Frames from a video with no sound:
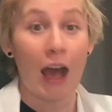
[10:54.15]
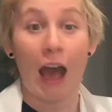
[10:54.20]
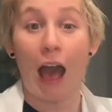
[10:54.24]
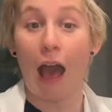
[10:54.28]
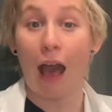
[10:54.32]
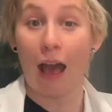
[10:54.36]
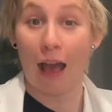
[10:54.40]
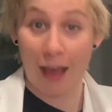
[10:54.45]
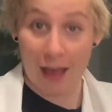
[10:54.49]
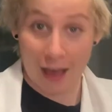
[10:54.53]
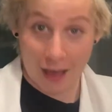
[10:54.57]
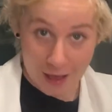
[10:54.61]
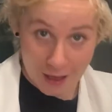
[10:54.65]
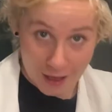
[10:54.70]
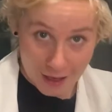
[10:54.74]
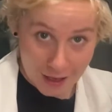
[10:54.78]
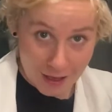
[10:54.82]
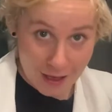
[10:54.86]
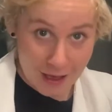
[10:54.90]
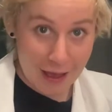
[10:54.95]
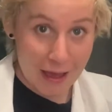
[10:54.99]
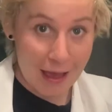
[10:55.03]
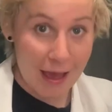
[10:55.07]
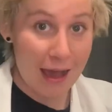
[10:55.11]
A
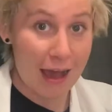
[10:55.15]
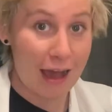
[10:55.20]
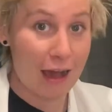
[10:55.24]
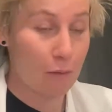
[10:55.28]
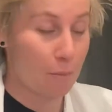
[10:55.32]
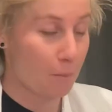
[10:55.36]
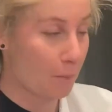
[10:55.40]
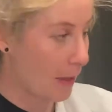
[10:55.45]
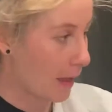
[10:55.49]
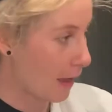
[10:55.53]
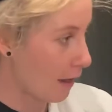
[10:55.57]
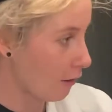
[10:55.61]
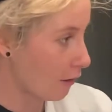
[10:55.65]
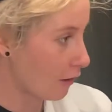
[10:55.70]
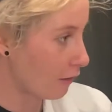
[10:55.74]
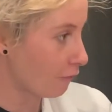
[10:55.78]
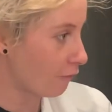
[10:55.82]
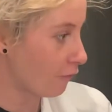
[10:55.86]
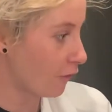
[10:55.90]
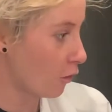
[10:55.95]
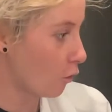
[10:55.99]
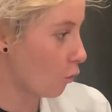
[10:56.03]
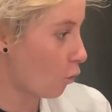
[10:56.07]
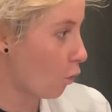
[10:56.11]
parent
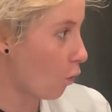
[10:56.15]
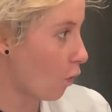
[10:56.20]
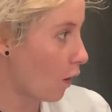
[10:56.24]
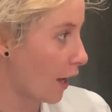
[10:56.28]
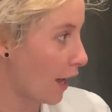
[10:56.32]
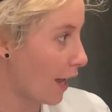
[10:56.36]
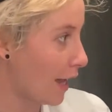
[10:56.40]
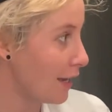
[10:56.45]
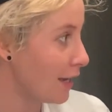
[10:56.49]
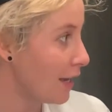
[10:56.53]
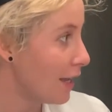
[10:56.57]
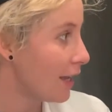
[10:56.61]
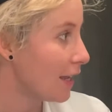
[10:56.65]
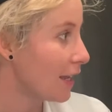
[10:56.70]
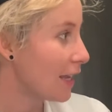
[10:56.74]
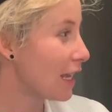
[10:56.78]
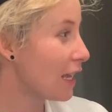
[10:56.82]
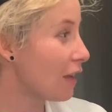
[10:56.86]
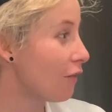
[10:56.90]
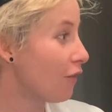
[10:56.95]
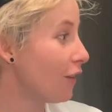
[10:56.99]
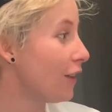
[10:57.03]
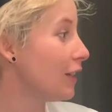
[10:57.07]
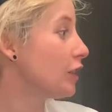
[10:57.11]
for one.
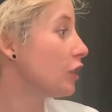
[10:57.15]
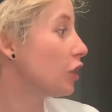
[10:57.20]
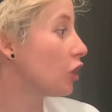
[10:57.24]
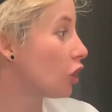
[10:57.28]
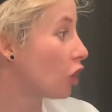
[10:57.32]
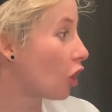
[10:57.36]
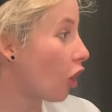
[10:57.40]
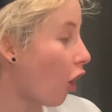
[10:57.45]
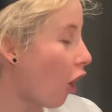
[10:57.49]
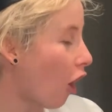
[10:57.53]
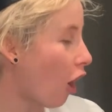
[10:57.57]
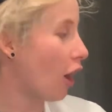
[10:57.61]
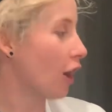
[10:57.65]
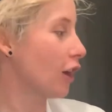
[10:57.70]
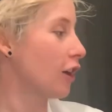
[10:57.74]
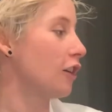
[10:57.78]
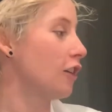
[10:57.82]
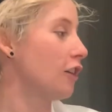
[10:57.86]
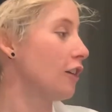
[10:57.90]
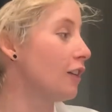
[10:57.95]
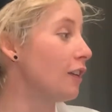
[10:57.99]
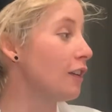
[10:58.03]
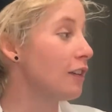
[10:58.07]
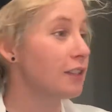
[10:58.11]
Even
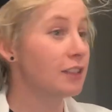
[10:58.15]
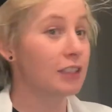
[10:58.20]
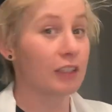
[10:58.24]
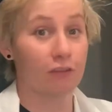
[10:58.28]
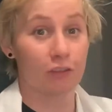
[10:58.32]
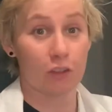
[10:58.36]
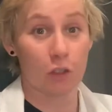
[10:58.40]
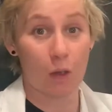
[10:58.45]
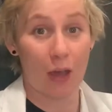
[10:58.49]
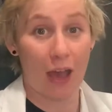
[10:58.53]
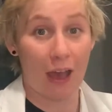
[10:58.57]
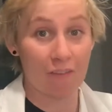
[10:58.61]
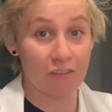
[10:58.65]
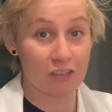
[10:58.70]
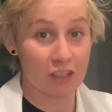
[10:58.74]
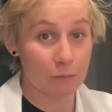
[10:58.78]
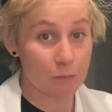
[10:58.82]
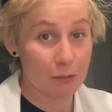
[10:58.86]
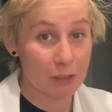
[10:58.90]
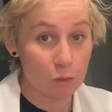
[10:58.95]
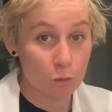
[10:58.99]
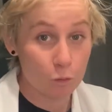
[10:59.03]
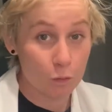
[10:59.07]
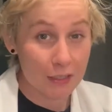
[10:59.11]
goggles if you have to
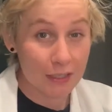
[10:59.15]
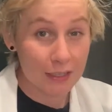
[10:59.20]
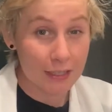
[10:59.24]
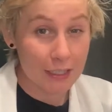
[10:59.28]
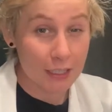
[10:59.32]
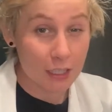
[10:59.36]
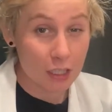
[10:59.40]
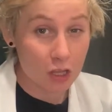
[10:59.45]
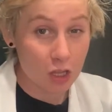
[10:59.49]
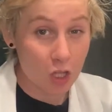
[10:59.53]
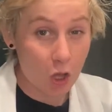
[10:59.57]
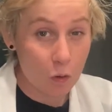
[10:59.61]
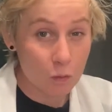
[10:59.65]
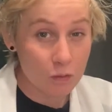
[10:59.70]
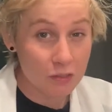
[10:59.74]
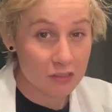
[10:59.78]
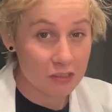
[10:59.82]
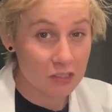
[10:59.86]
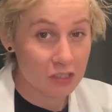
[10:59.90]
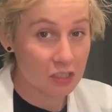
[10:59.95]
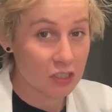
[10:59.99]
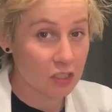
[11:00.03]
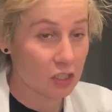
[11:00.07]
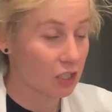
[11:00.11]
be really close
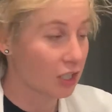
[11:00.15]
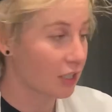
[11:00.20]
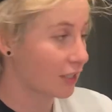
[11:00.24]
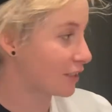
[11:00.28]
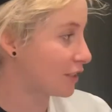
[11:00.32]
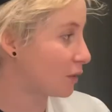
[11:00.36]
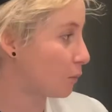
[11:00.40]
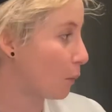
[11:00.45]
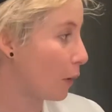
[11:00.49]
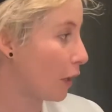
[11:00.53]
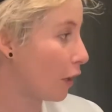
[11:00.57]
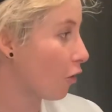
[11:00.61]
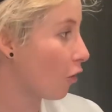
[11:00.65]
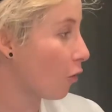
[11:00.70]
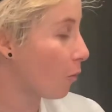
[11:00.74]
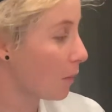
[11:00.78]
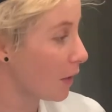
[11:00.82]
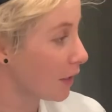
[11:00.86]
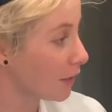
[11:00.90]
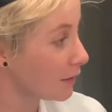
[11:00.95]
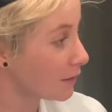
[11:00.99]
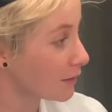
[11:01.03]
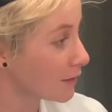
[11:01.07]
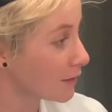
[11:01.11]
to your experiment.